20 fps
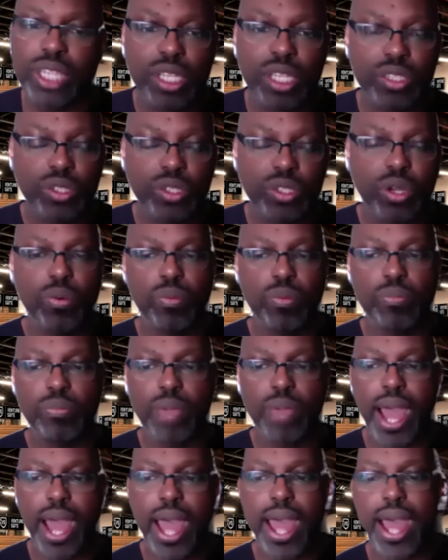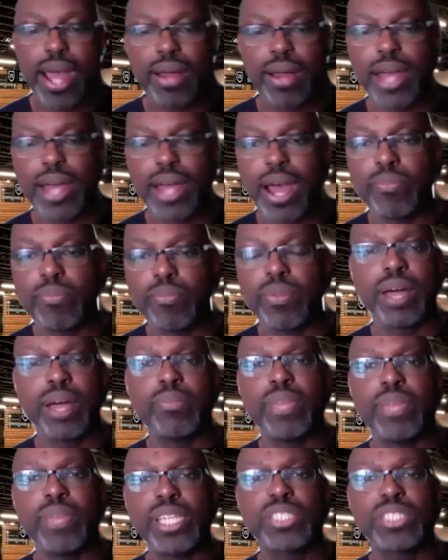So I, I, I'm,
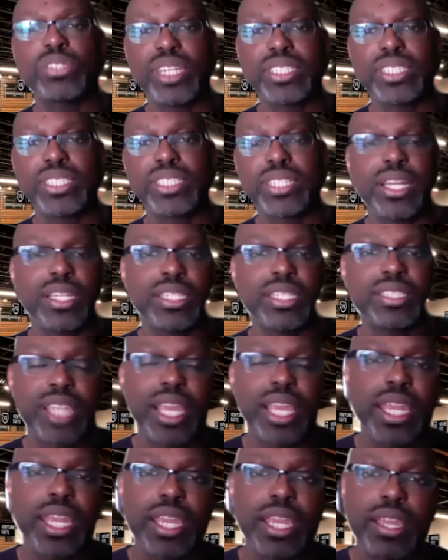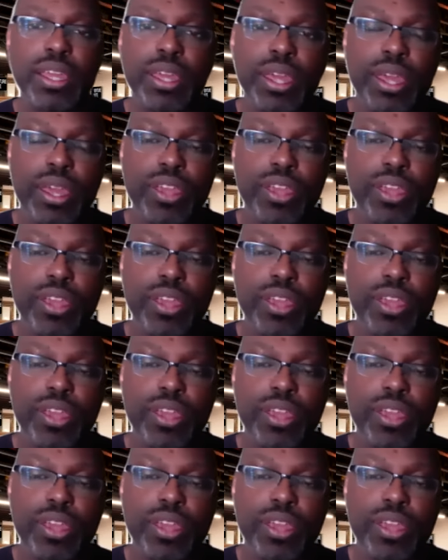I'm interested in understanding